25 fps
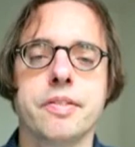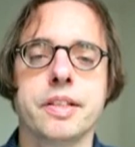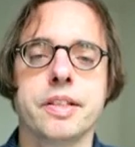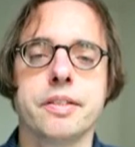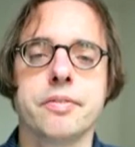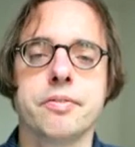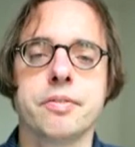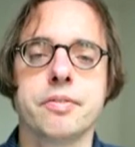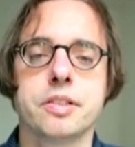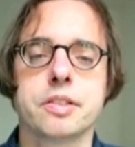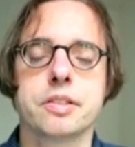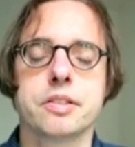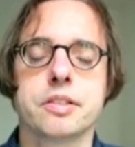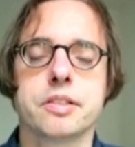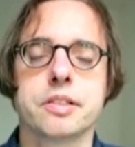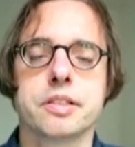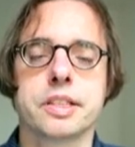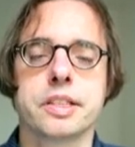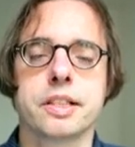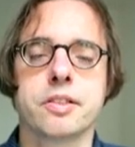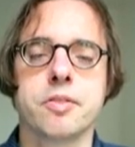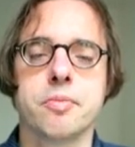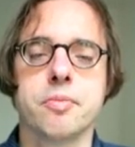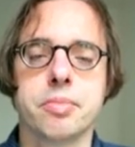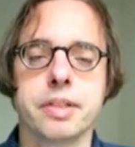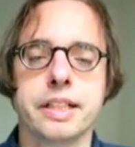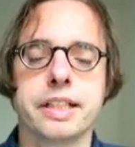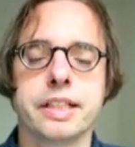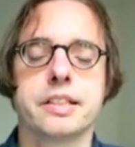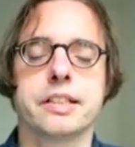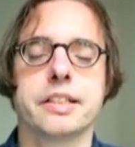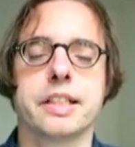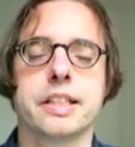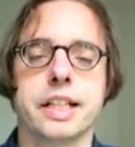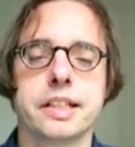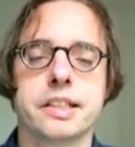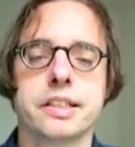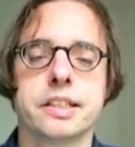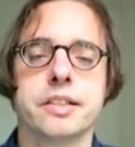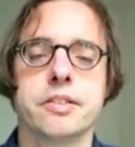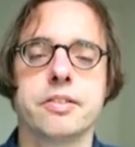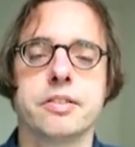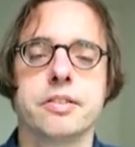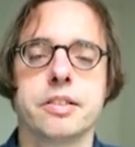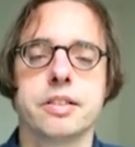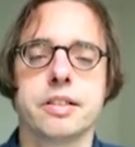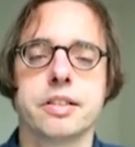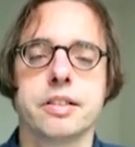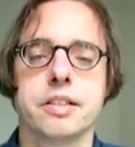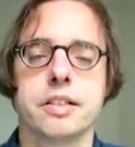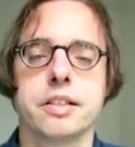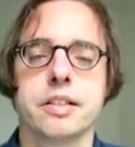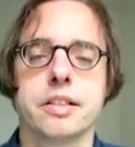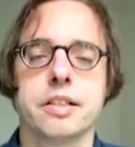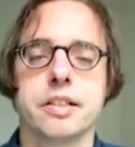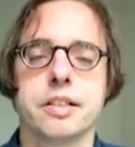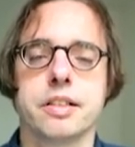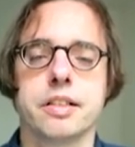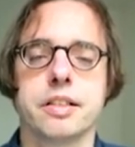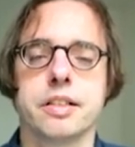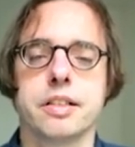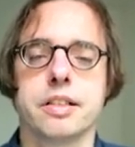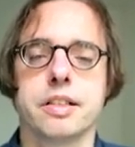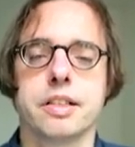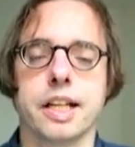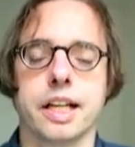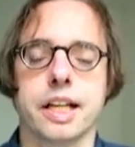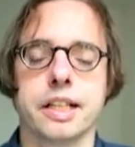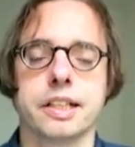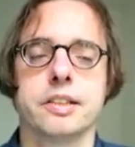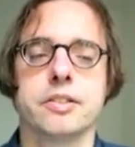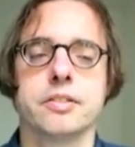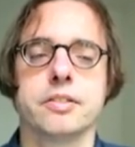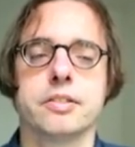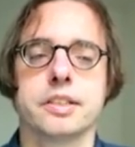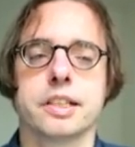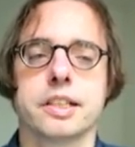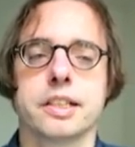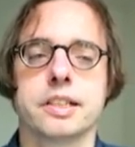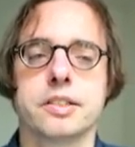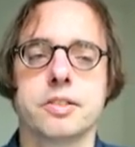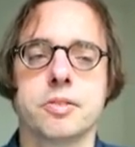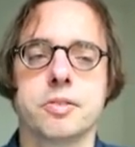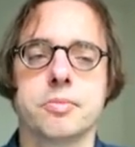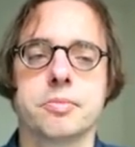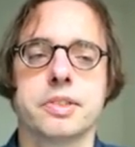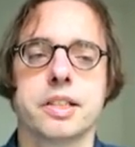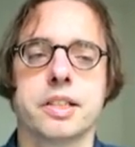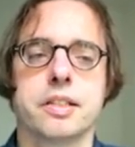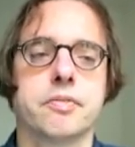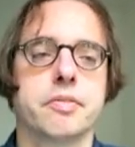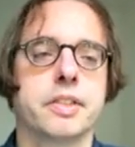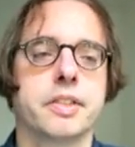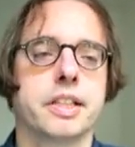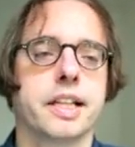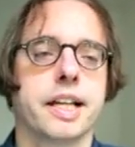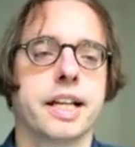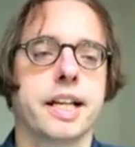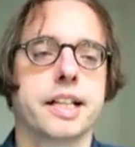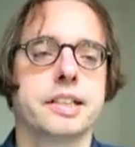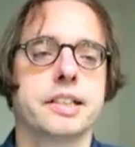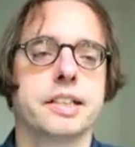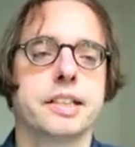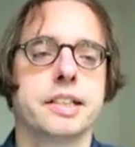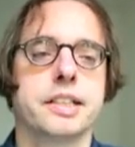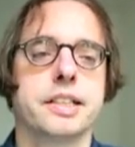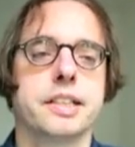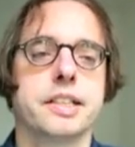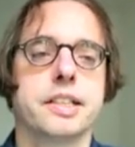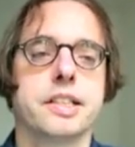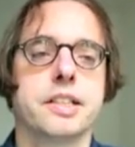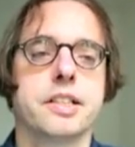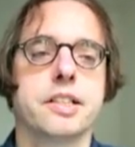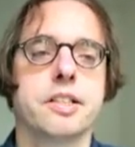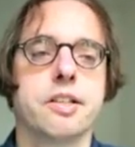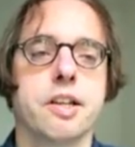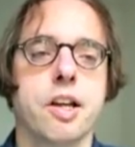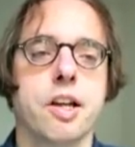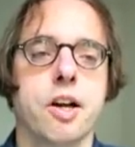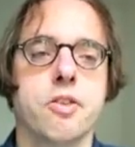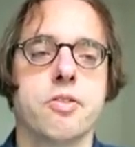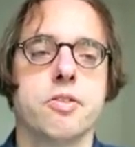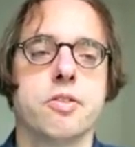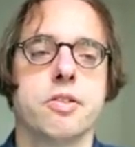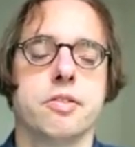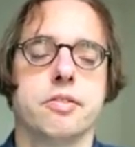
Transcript: would, the complete data likelihood assumes that we actually know